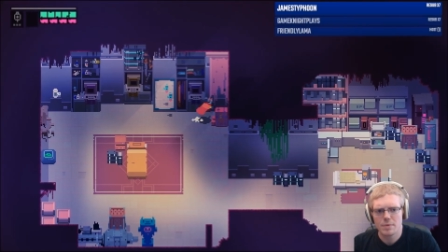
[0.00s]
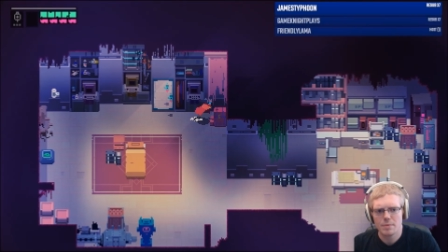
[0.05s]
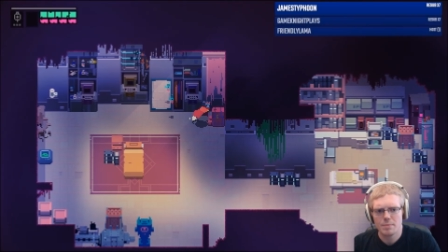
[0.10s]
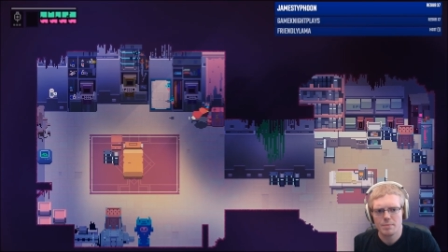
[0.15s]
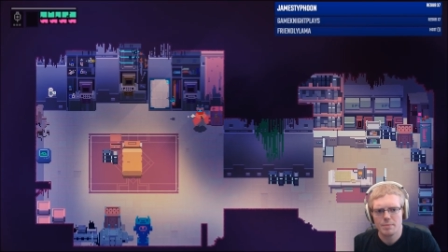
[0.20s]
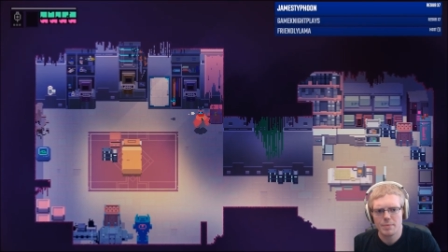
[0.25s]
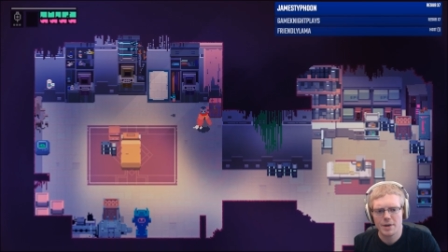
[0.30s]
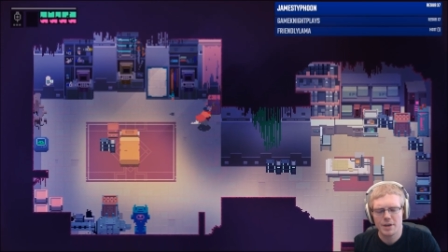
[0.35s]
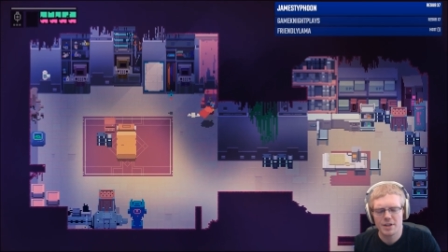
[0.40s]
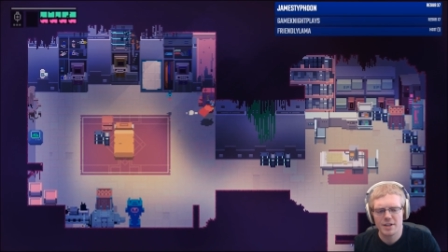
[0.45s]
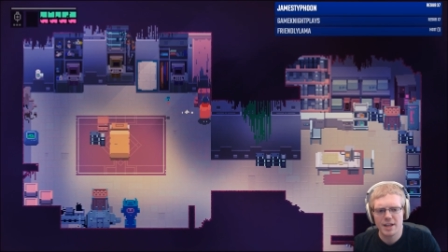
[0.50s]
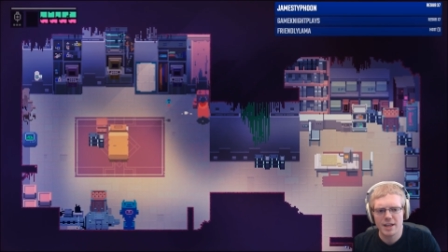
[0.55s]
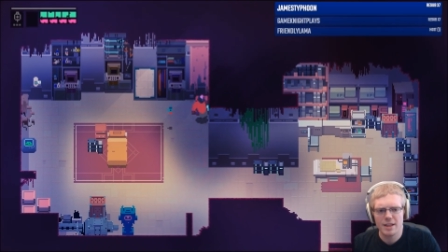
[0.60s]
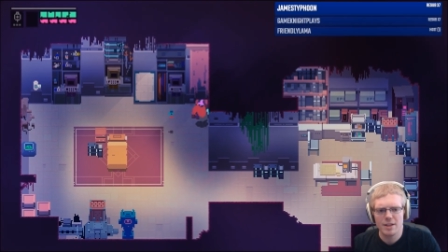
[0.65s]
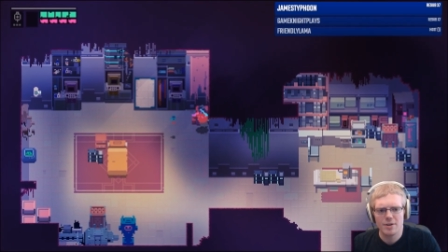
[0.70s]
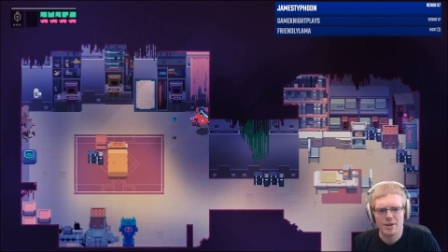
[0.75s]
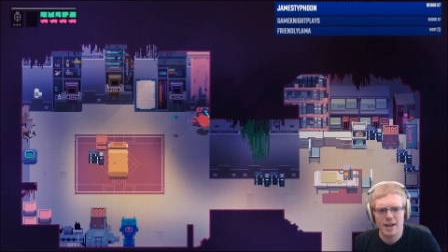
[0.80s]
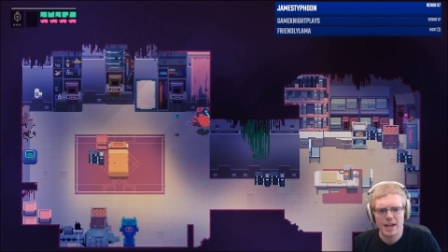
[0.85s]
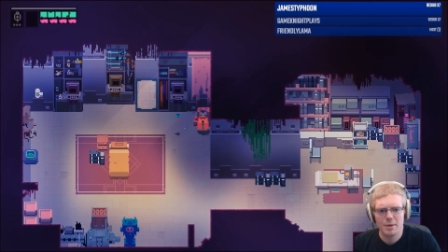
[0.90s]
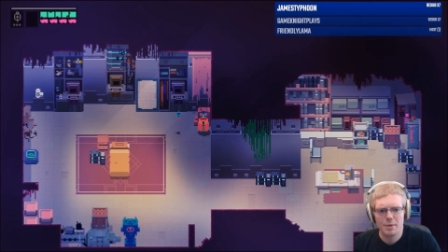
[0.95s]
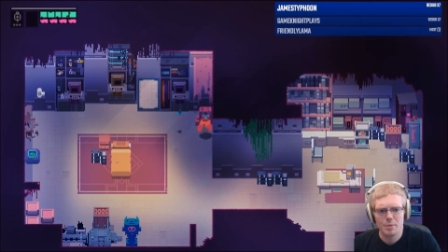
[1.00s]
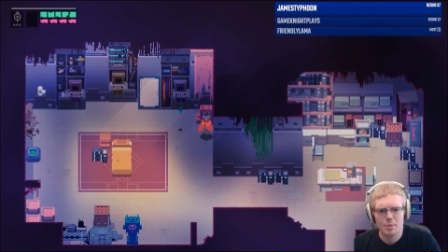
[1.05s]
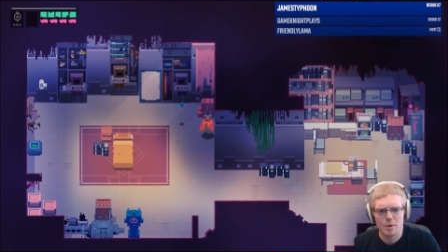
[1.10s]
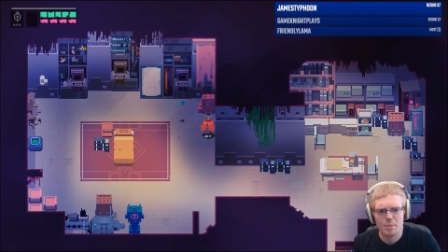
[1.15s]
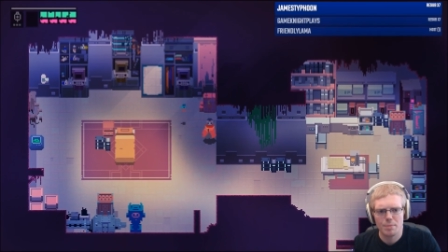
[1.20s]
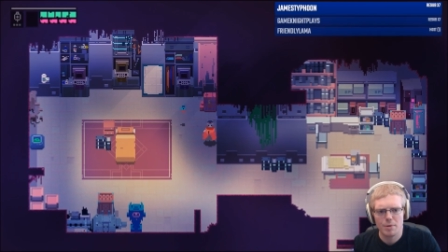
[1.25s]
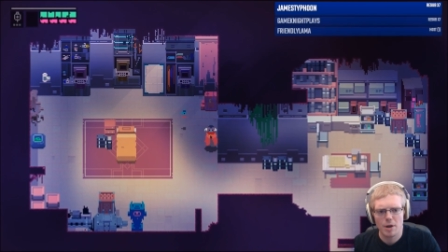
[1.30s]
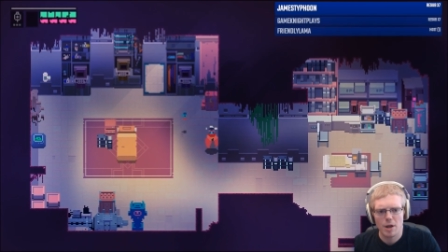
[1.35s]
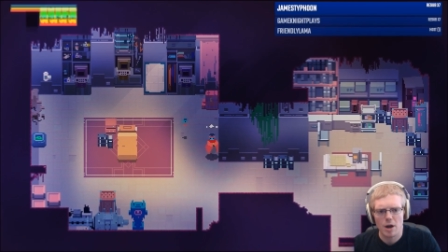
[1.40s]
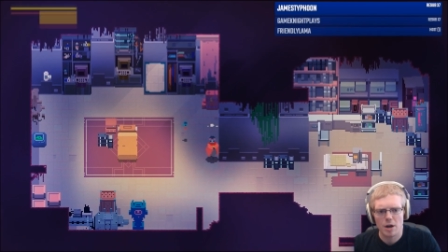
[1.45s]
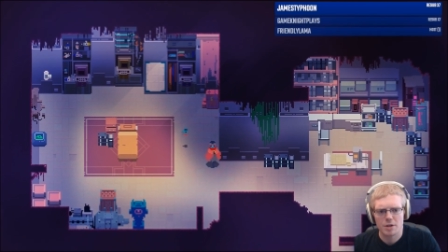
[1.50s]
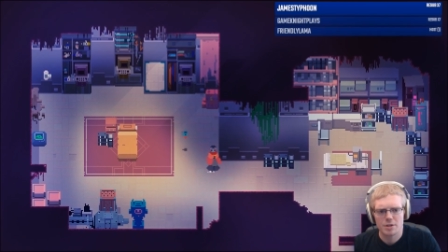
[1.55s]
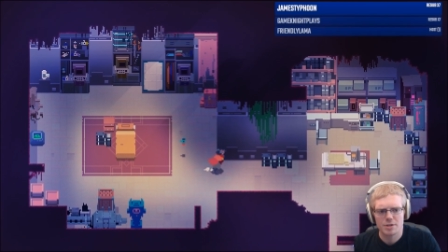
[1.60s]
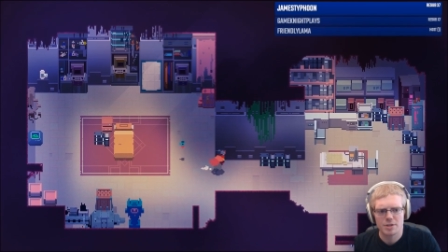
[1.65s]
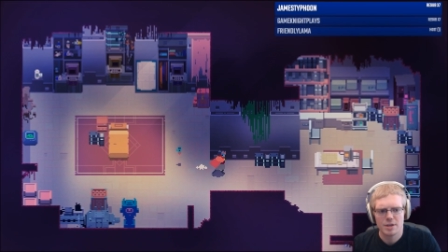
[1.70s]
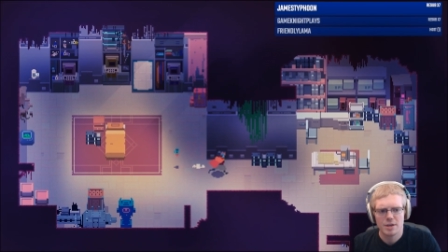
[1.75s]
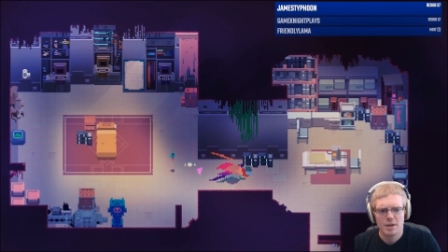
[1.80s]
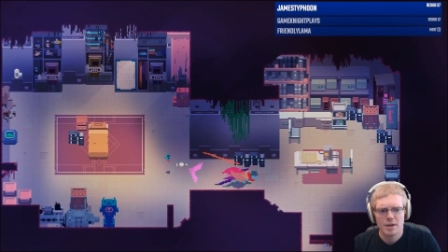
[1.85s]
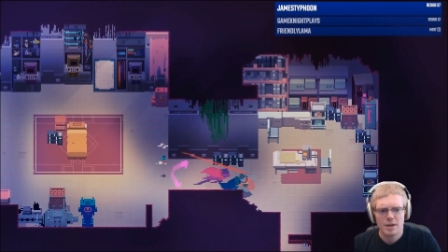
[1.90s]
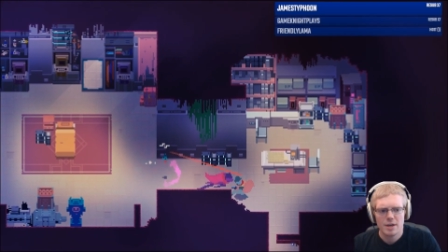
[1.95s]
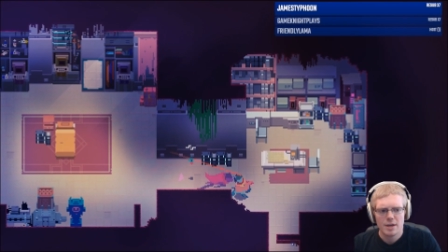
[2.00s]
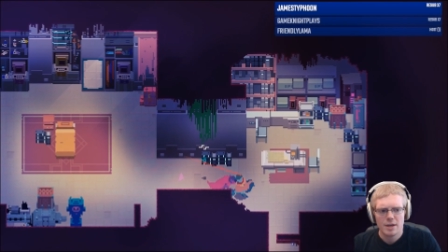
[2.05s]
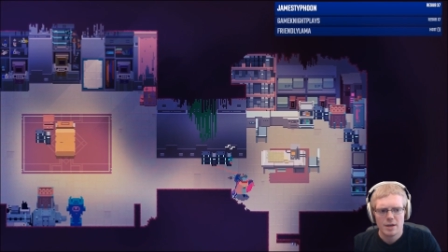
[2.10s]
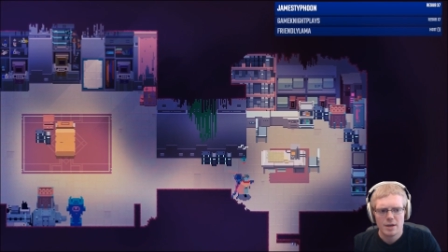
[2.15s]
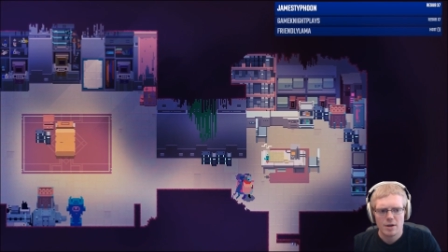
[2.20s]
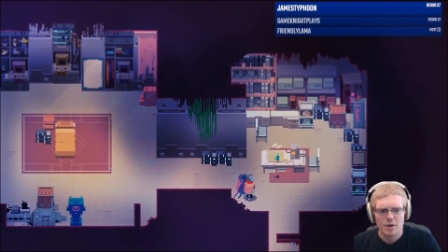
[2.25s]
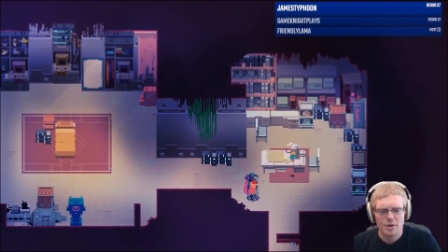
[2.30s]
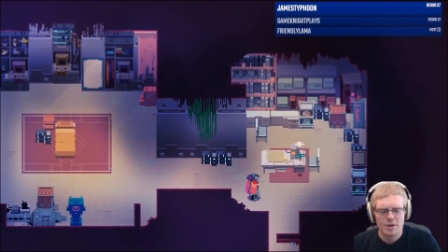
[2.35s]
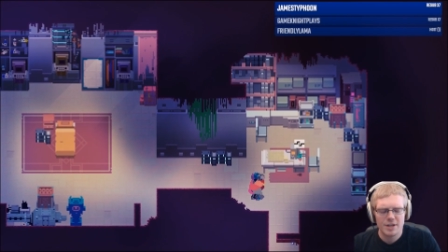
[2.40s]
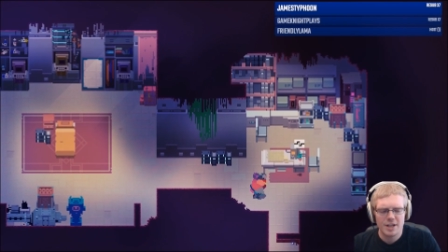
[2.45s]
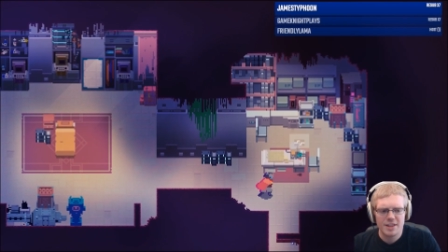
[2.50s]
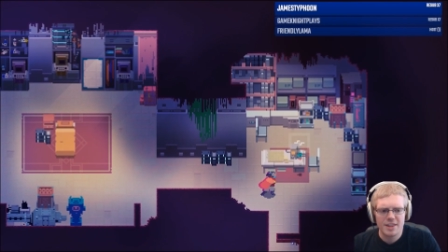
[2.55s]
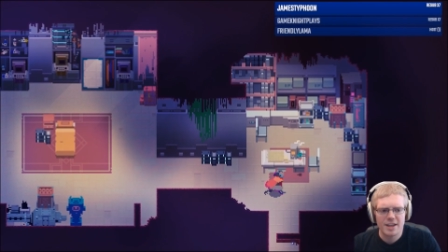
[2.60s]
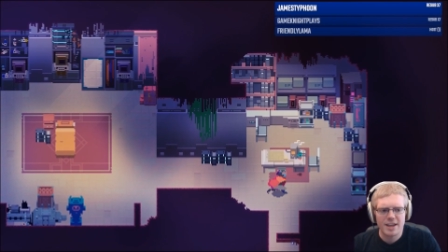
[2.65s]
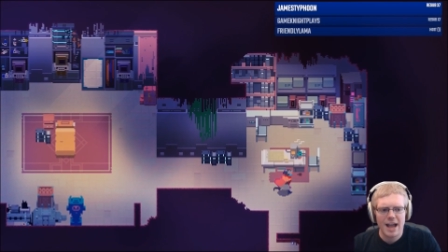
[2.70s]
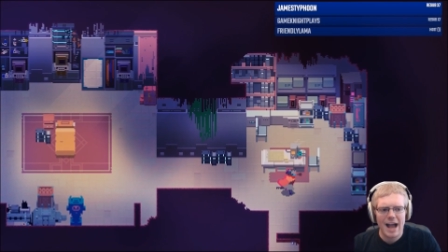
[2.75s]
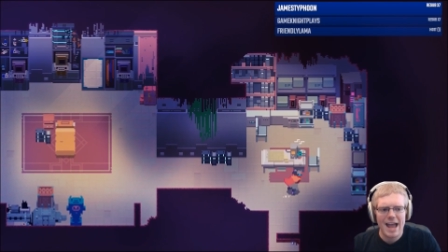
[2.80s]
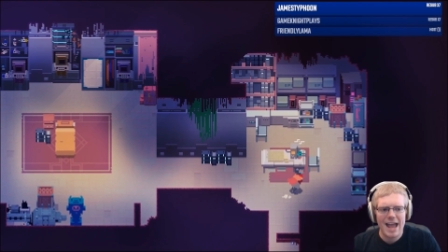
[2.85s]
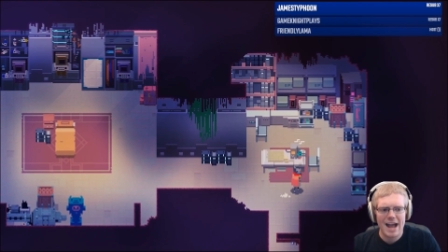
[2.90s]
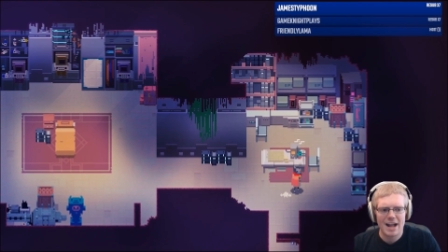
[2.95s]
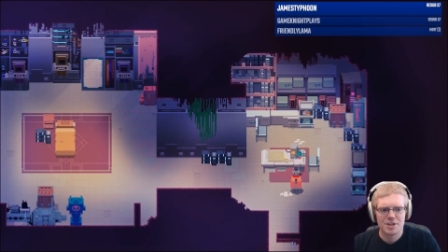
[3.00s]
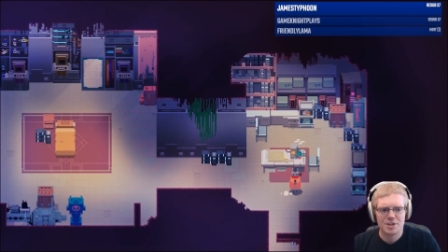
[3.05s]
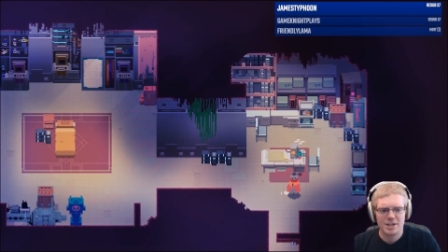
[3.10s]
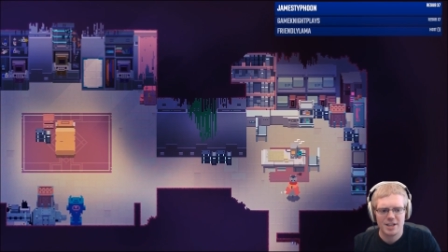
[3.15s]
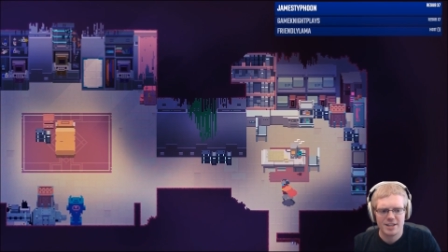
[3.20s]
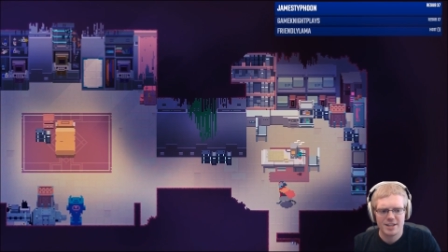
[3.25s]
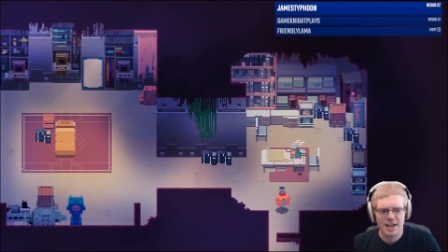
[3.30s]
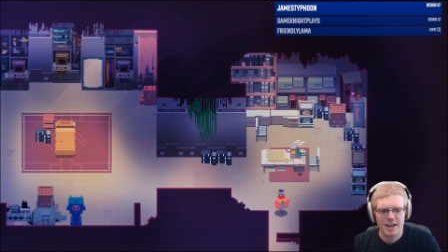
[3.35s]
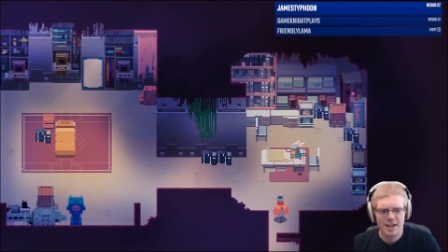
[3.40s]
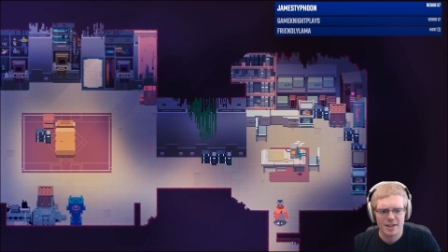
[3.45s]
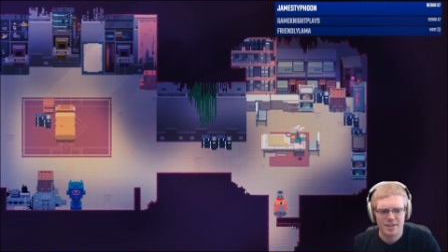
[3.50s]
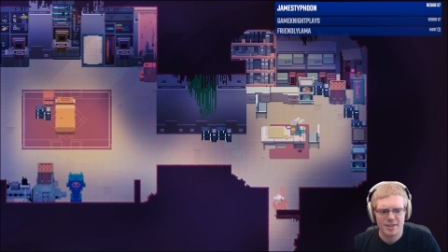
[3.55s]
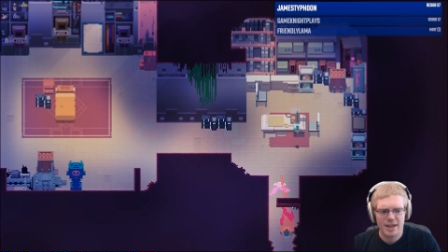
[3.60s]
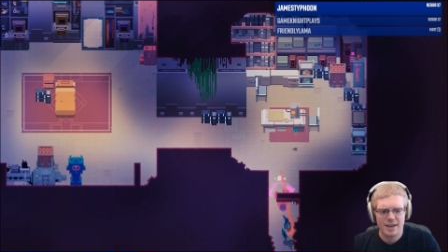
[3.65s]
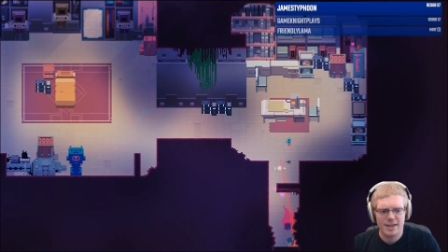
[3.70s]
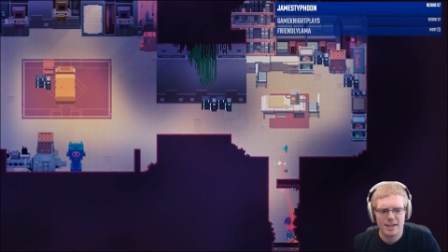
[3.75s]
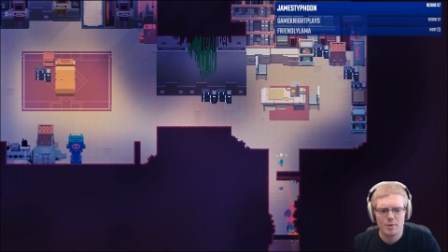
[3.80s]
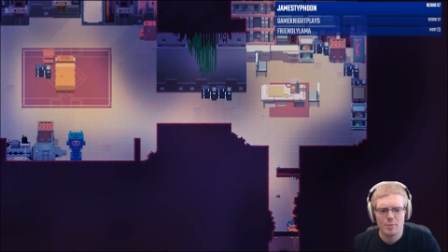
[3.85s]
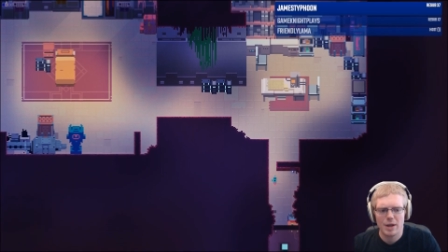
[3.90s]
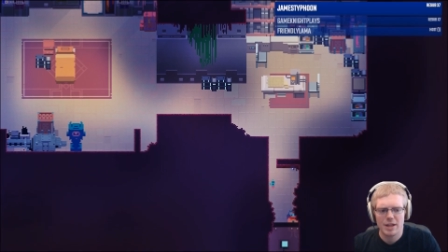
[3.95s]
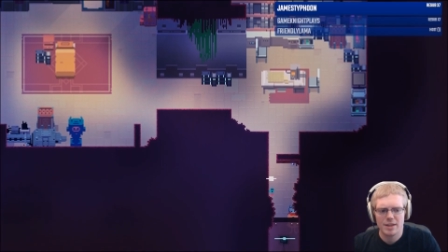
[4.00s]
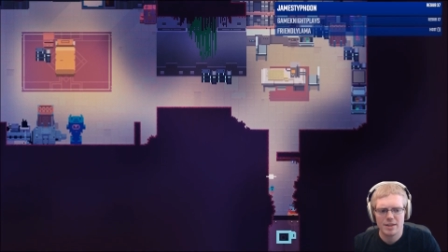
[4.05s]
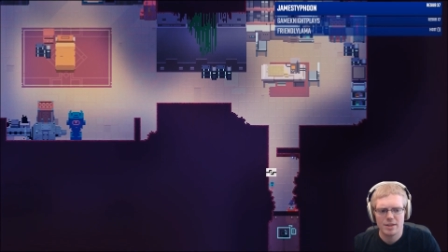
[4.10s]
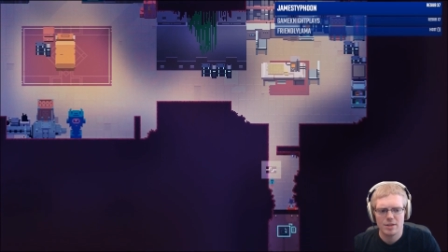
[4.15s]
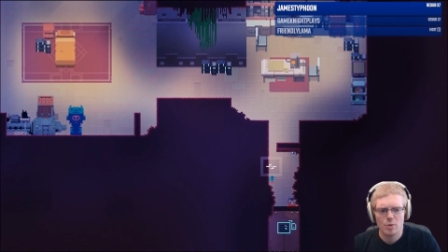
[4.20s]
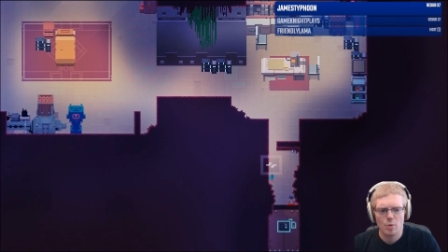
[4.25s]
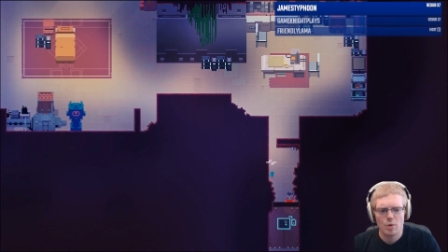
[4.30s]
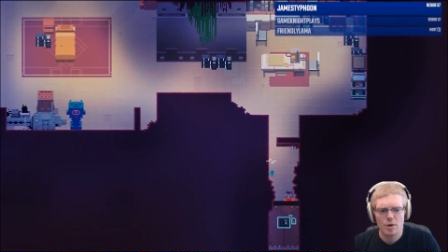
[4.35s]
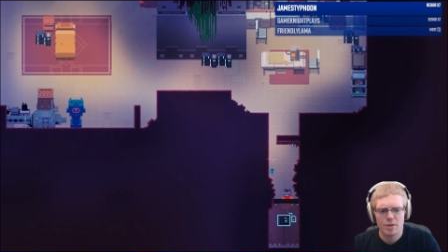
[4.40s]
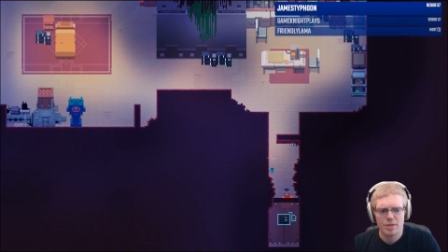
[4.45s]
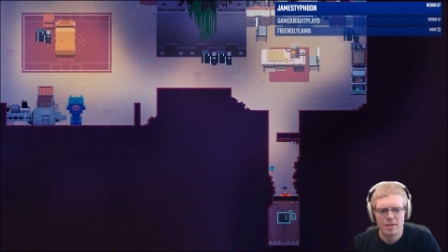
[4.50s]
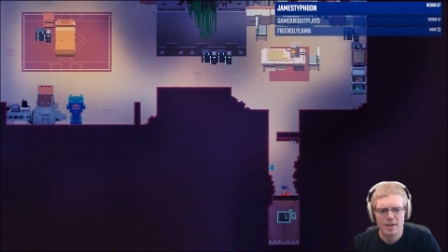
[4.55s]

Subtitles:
Because it doesn't look like we were blocked. Or did the guy actually tell us that he went north?